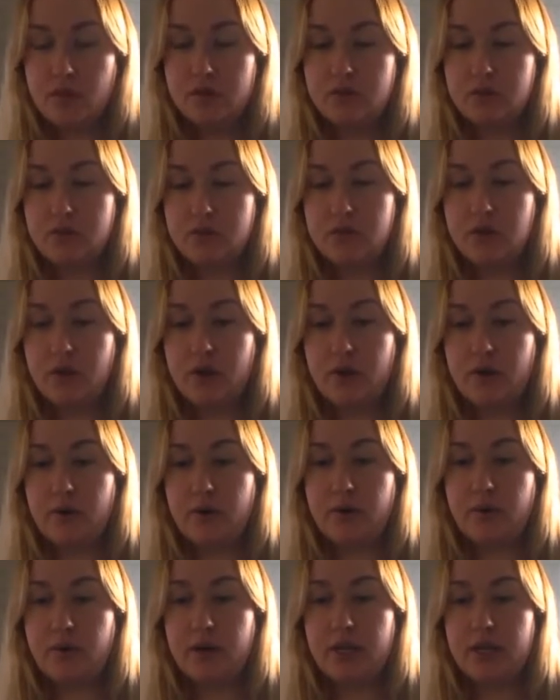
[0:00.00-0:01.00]

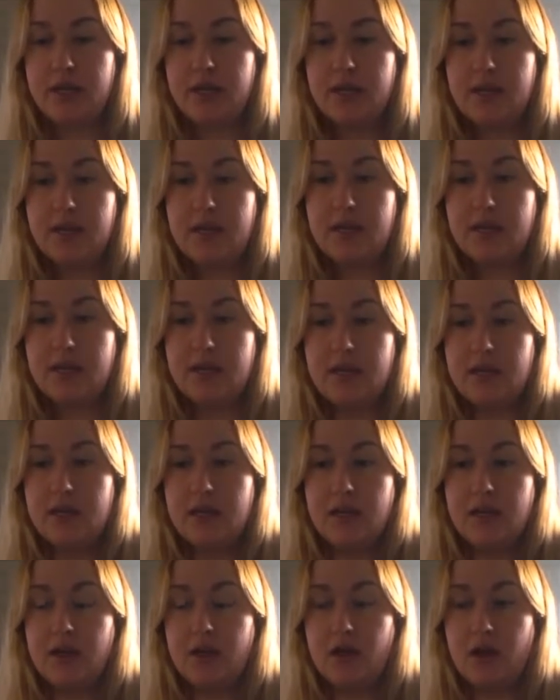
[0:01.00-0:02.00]
So
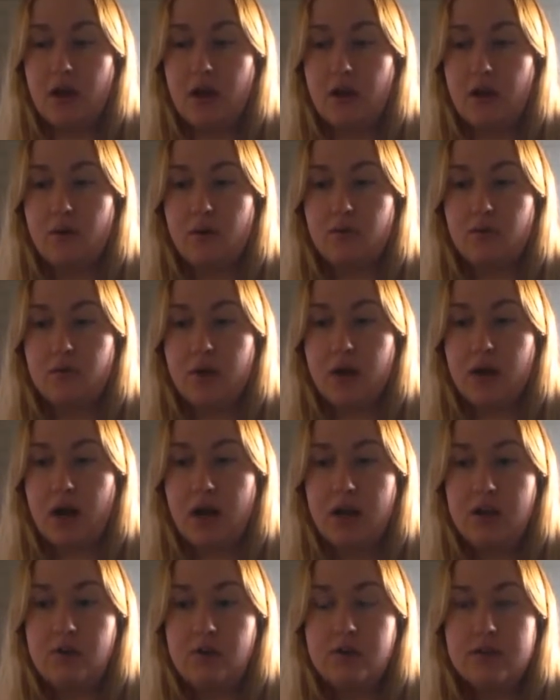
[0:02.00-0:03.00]
what
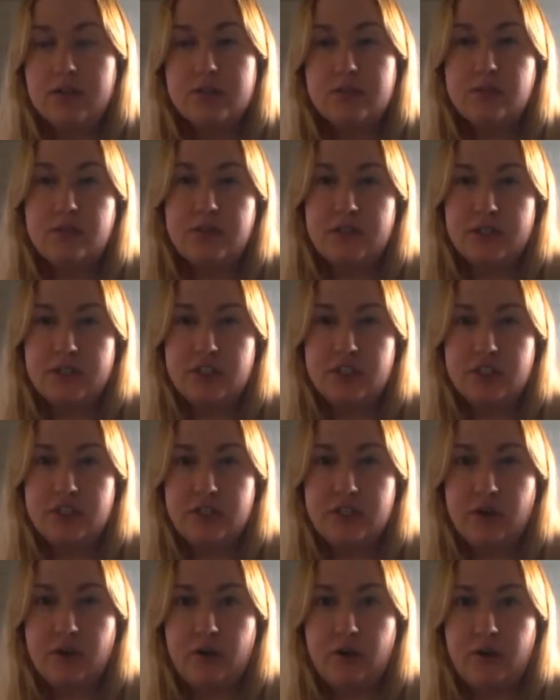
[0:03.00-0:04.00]
I always wanted to
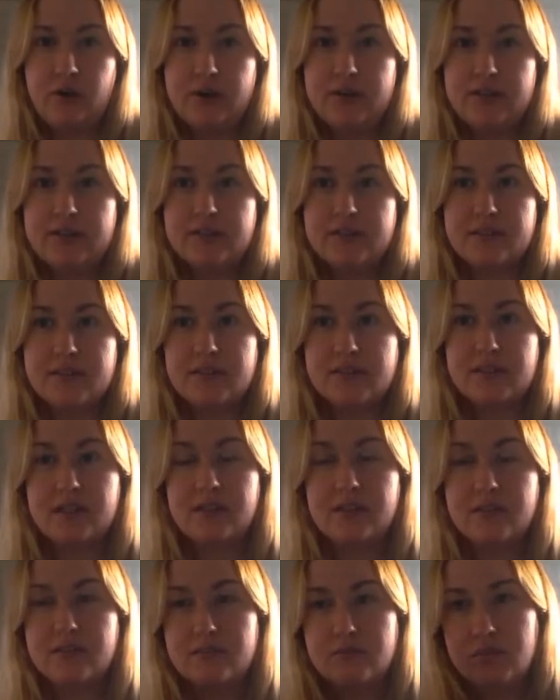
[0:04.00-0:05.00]
know is
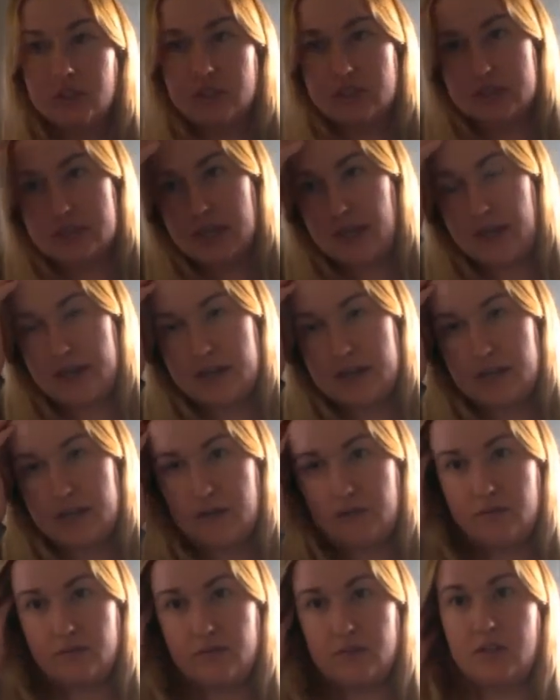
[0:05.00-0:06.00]
just kind
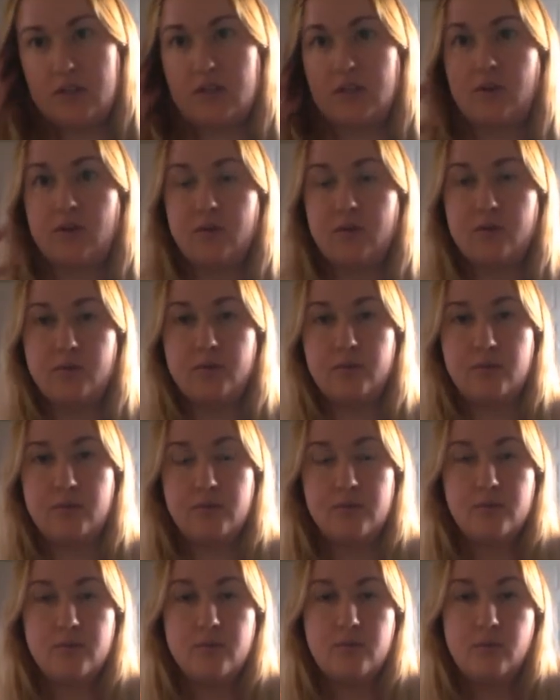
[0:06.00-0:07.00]
of, you know,
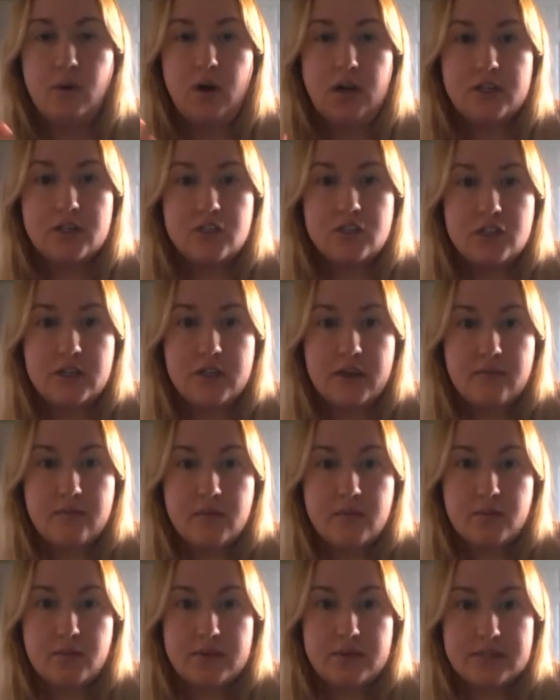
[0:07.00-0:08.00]
watching
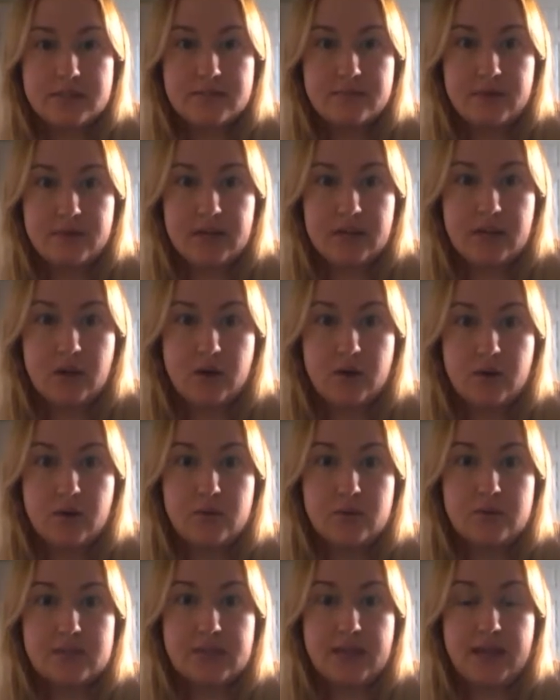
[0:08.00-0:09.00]
everyone's
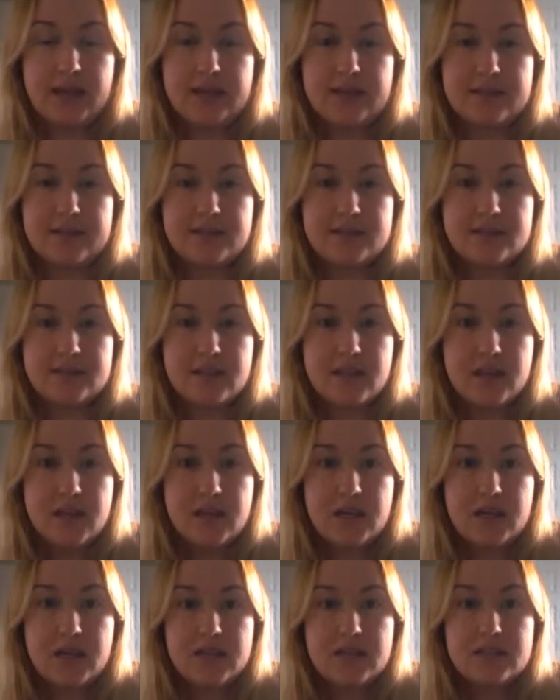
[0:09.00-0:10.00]
videos and
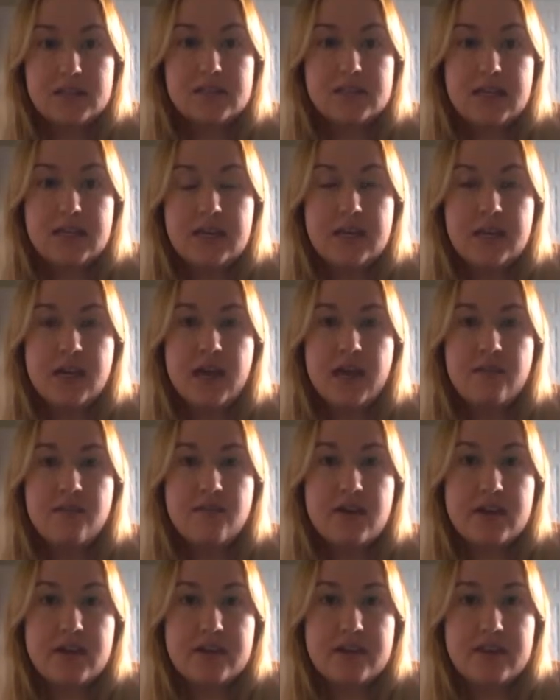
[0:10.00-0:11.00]
seeing
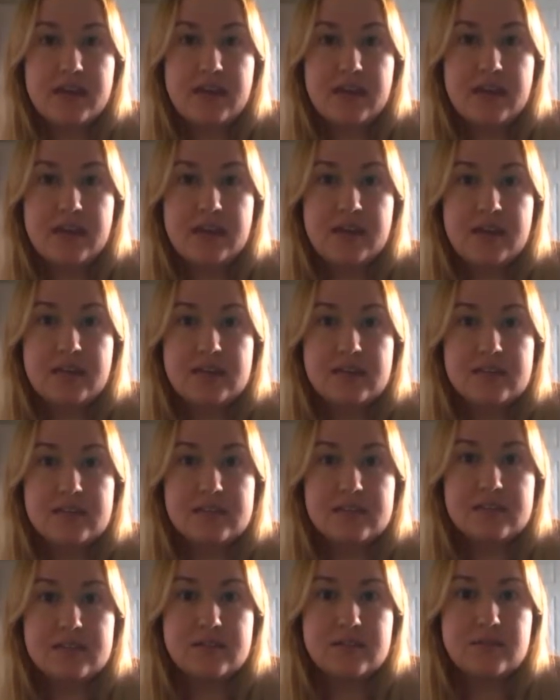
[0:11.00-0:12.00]
everything
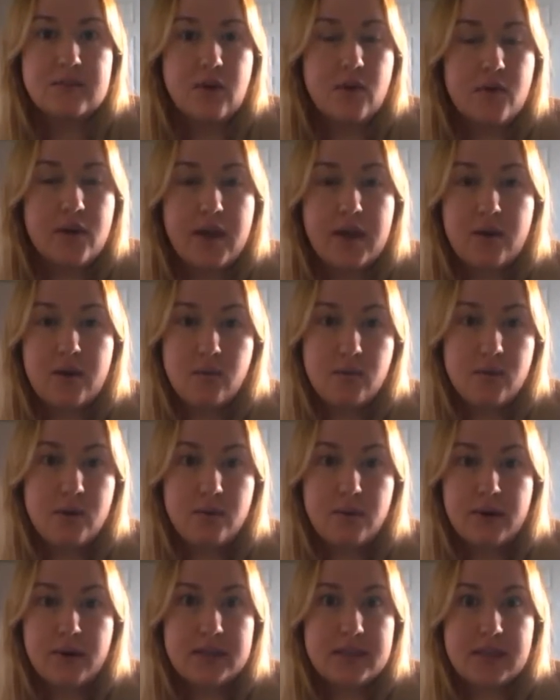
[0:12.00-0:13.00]
is, okay, well,
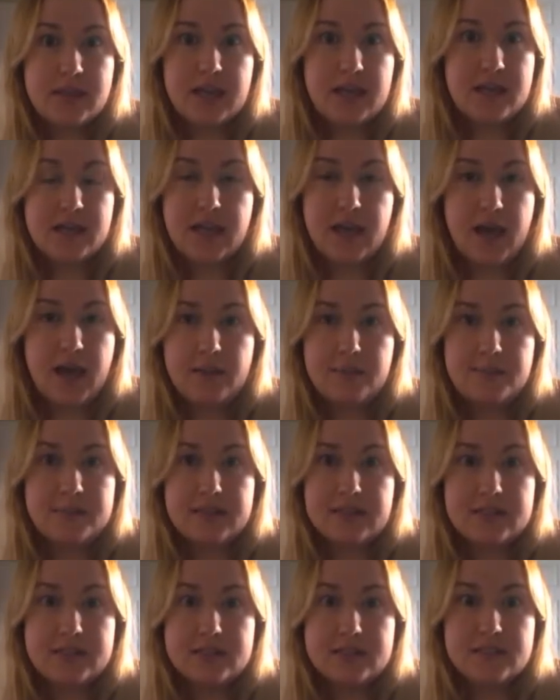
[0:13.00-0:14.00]
what the heck
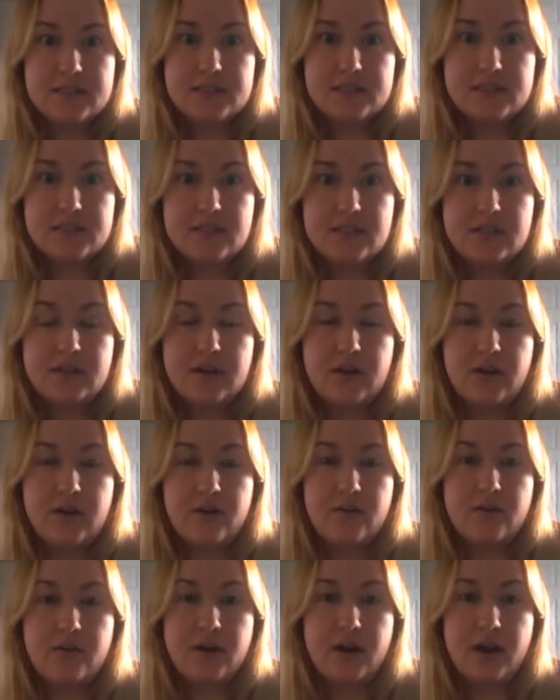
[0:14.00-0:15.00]
happens, you
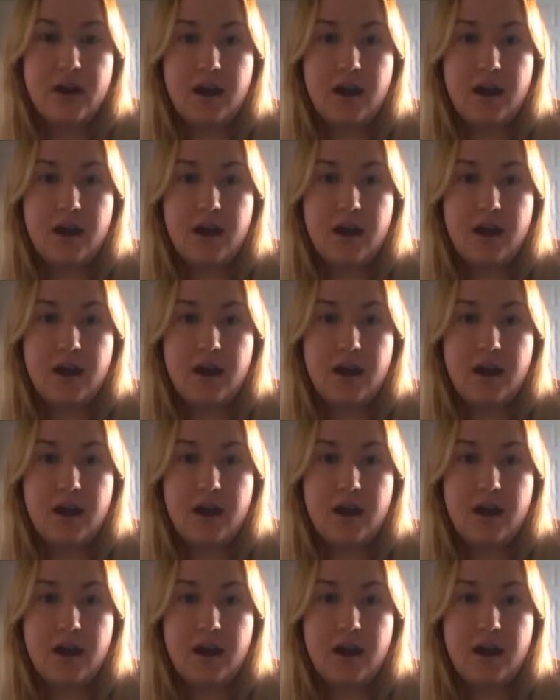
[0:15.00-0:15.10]
know,